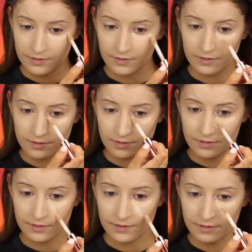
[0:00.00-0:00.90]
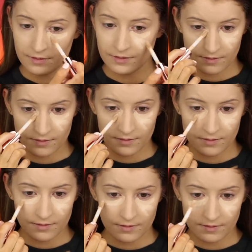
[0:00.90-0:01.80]

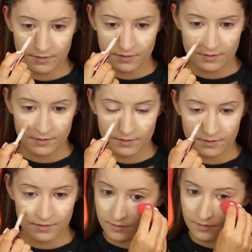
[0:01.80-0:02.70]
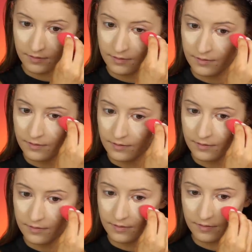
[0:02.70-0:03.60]

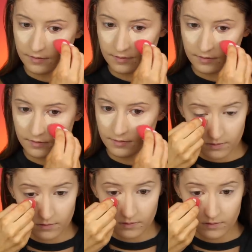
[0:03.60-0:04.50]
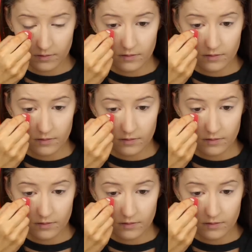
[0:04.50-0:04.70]
[no speech]